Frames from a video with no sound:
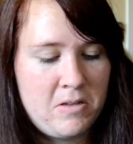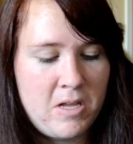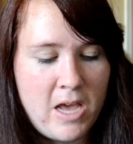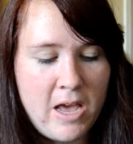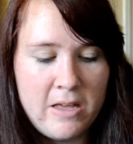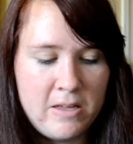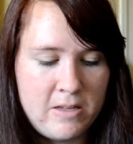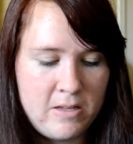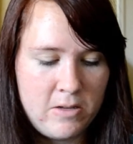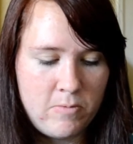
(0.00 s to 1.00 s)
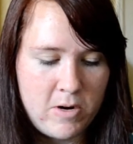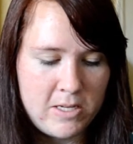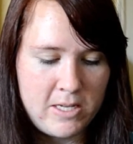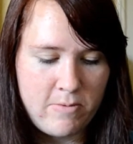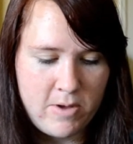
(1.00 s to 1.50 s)
Yeah, you want
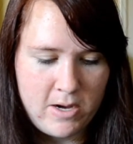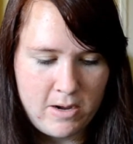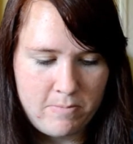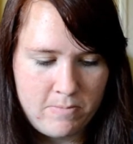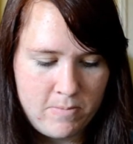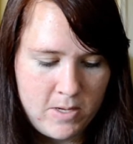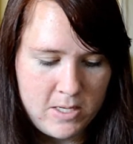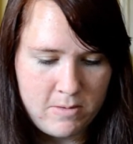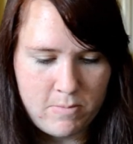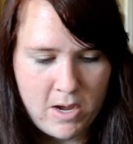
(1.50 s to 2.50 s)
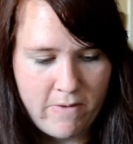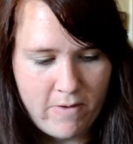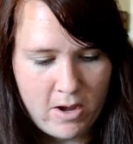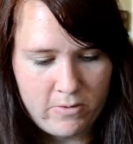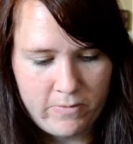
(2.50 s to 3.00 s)
to see what is in my
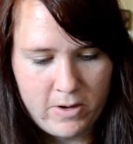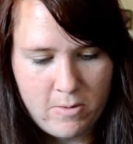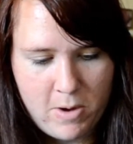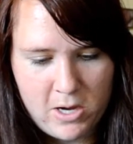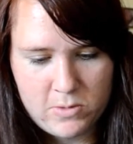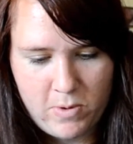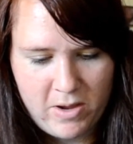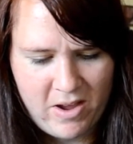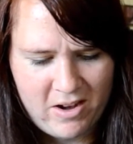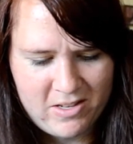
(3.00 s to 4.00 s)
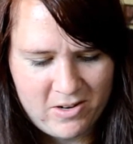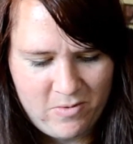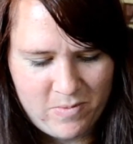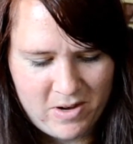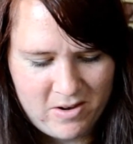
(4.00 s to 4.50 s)
vinyl figure box? Wait, how does it
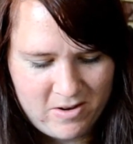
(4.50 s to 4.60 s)
open?